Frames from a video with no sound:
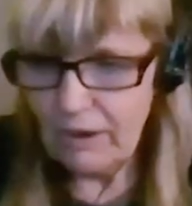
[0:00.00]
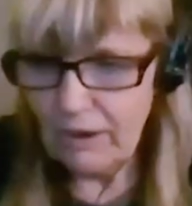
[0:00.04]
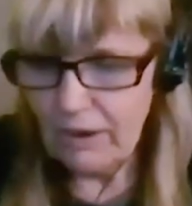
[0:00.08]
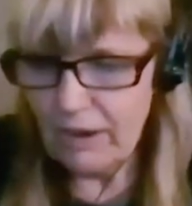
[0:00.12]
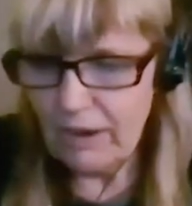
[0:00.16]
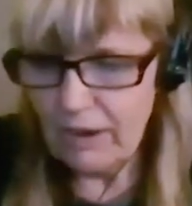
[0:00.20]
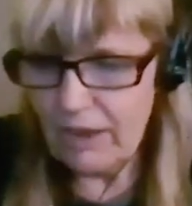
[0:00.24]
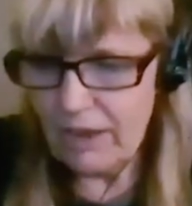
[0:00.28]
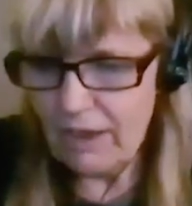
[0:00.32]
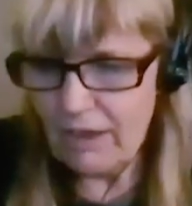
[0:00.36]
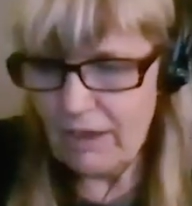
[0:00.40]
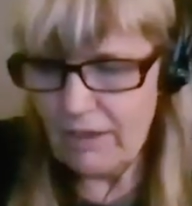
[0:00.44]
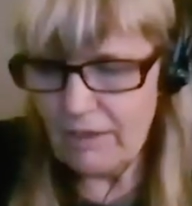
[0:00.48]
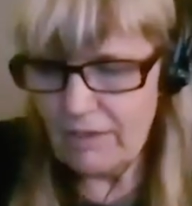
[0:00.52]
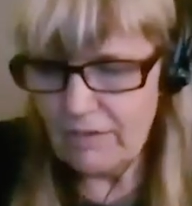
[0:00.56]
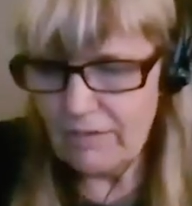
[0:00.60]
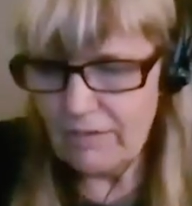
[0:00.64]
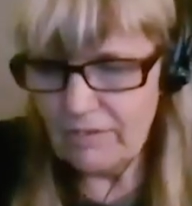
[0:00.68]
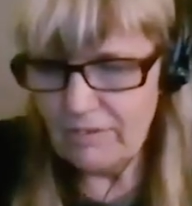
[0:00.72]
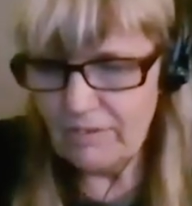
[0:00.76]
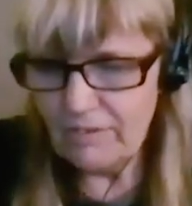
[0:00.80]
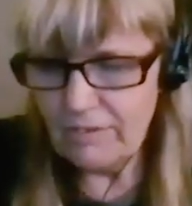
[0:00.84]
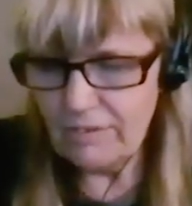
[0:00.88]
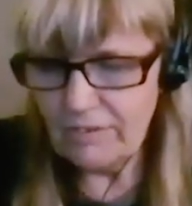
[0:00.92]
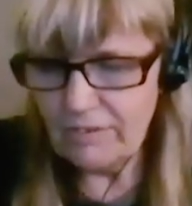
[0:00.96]

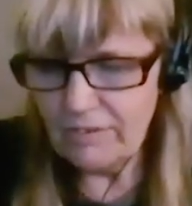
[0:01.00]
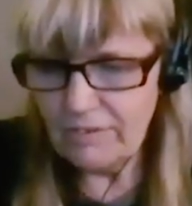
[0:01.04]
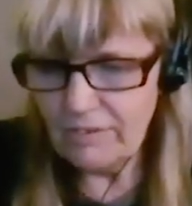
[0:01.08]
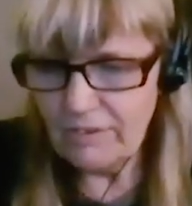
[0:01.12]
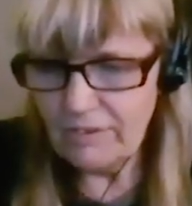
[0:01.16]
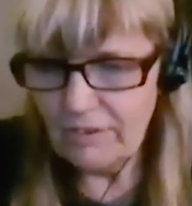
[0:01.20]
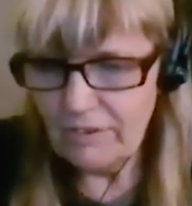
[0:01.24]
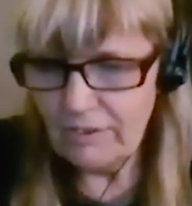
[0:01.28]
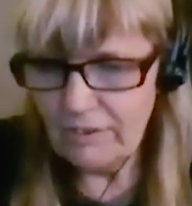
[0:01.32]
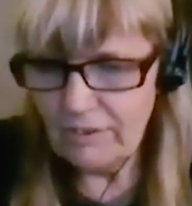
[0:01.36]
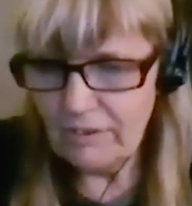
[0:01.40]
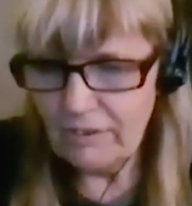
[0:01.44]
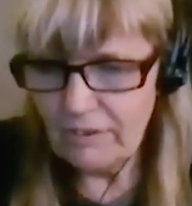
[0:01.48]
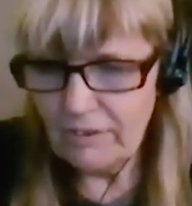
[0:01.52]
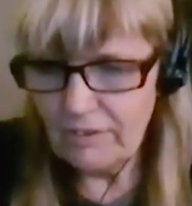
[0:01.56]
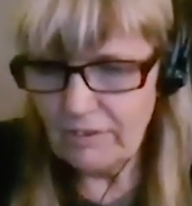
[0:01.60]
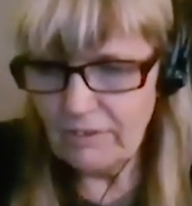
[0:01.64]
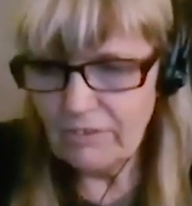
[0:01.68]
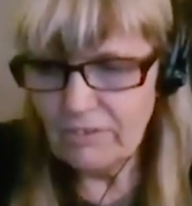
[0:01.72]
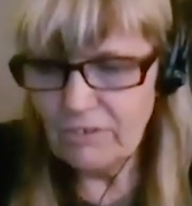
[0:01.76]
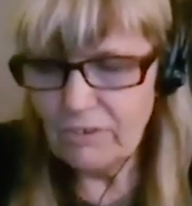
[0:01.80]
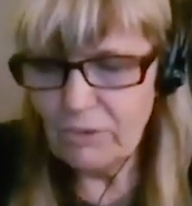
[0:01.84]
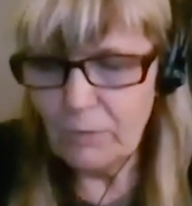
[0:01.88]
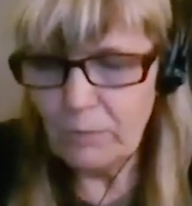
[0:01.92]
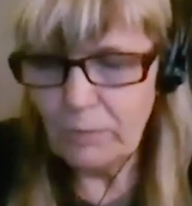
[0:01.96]
is
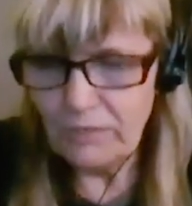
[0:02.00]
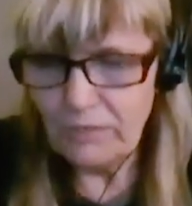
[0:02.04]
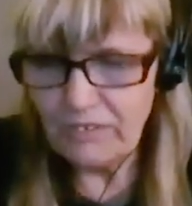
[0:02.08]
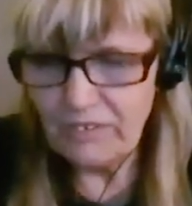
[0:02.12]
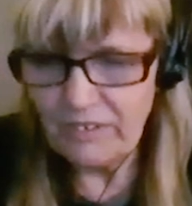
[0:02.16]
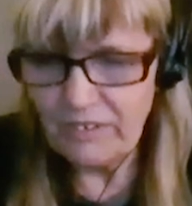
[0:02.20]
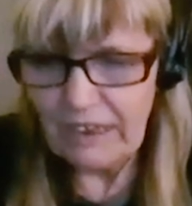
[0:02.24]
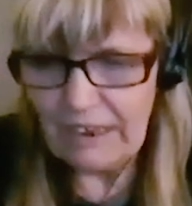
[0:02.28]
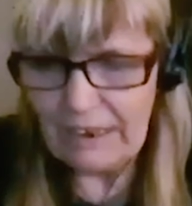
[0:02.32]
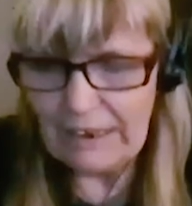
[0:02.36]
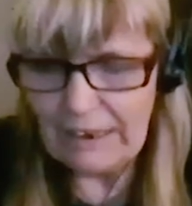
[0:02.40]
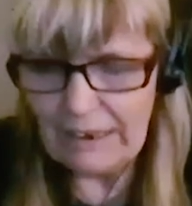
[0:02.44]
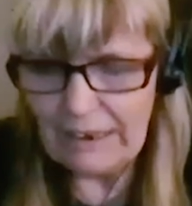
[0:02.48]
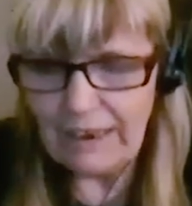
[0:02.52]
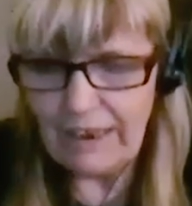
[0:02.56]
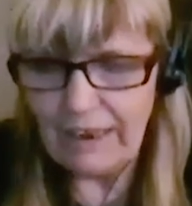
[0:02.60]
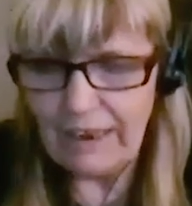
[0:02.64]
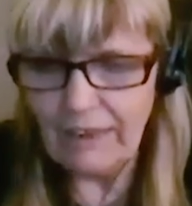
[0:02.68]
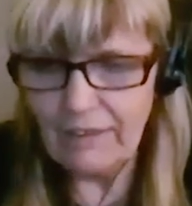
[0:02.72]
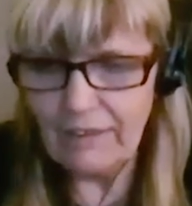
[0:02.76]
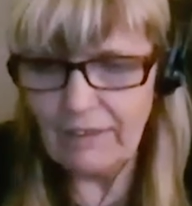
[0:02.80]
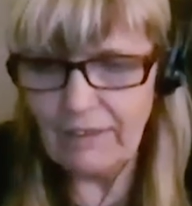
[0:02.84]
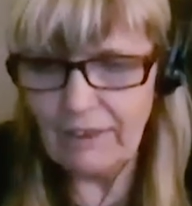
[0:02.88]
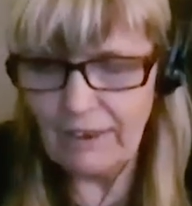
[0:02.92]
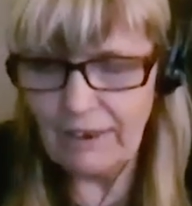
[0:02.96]

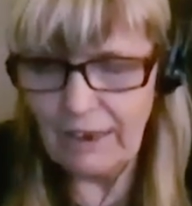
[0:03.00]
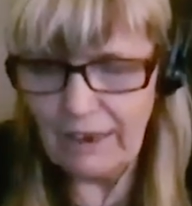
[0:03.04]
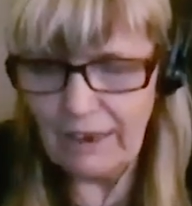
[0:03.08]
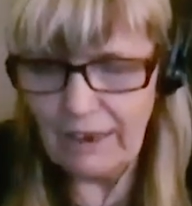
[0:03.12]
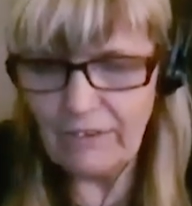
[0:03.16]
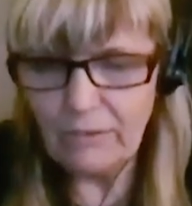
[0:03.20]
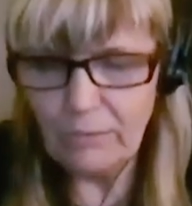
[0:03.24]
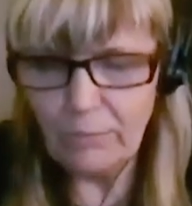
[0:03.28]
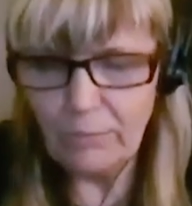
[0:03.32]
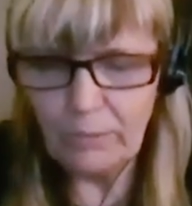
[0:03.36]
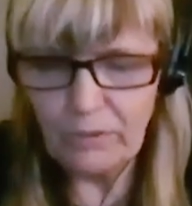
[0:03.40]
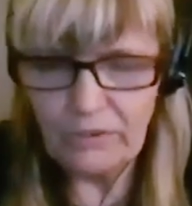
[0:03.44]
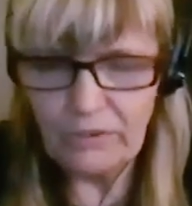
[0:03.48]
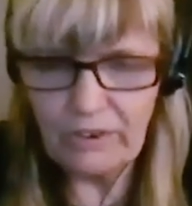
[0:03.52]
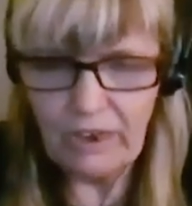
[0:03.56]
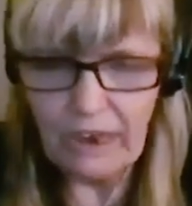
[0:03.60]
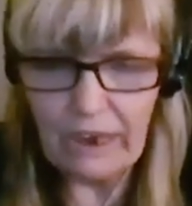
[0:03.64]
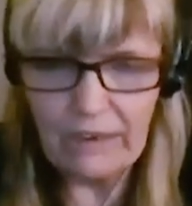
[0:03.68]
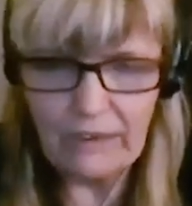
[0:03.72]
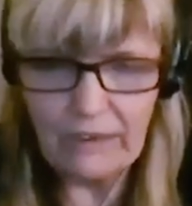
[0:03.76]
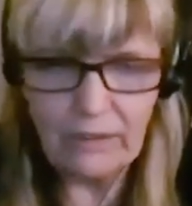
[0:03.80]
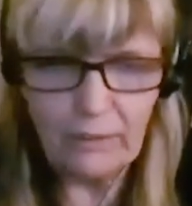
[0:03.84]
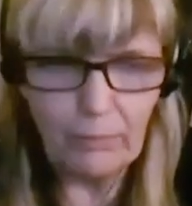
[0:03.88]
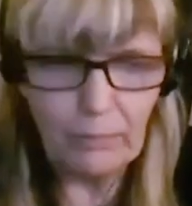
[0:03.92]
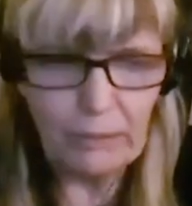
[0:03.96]
superseding the need to
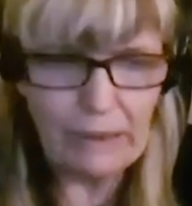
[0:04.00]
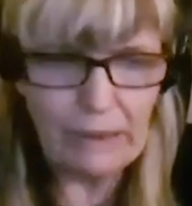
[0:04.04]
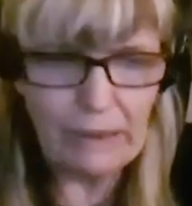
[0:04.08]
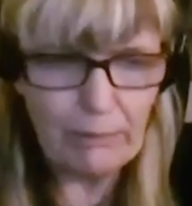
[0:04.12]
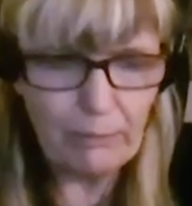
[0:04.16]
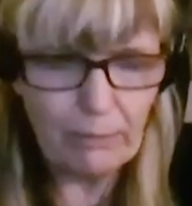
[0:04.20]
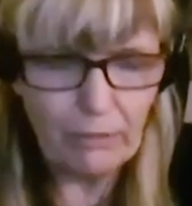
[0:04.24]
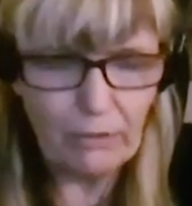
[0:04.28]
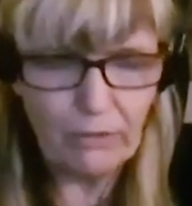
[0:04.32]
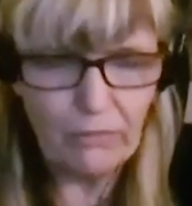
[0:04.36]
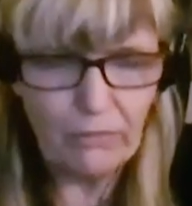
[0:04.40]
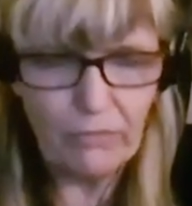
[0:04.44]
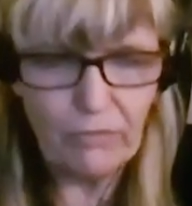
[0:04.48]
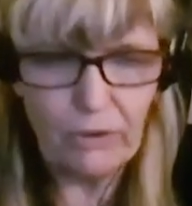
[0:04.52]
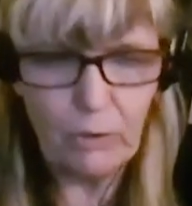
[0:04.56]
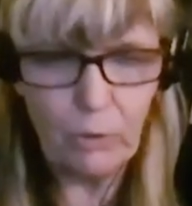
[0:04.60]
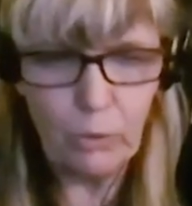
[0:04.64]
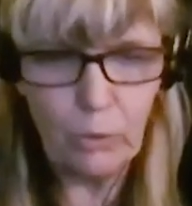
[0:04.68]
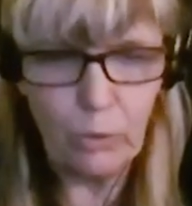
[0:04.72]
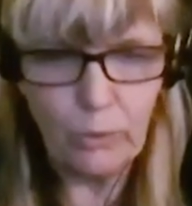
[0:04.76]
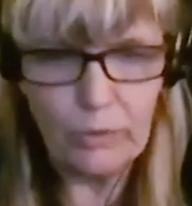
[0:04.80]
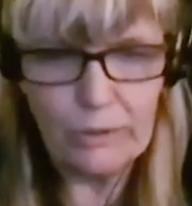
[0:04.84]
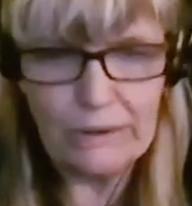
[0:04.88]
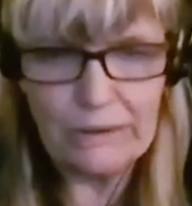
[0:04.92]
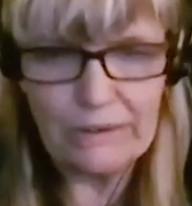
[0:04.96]
protect the people of the
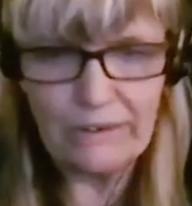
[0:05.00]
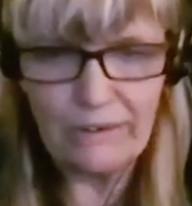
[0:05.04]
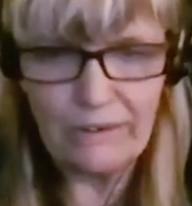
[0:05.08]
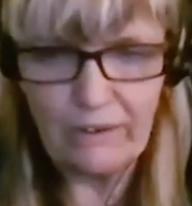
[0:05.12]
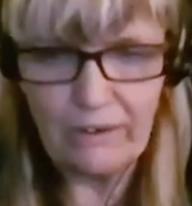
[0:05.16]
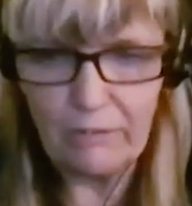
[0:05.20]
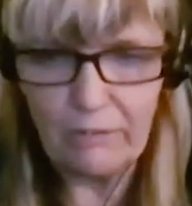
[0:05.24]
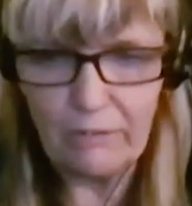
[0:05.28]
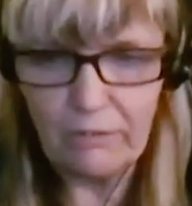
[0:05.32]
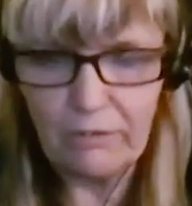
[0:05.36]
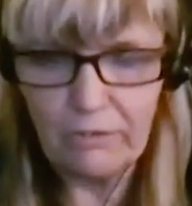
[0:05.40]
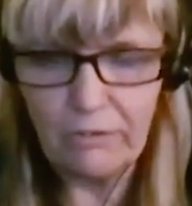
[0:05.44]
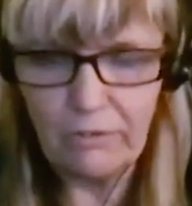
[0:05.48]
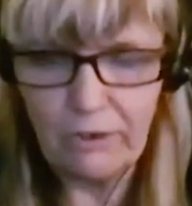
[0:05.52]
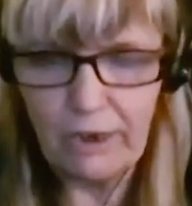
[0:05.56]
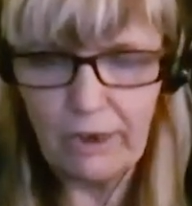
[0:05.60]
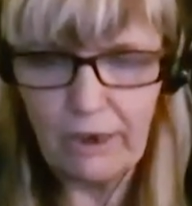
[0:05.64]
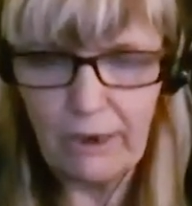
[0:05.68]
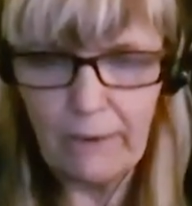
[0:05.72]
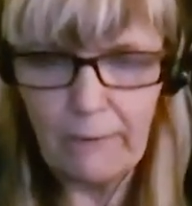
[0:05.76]
Northern Territory.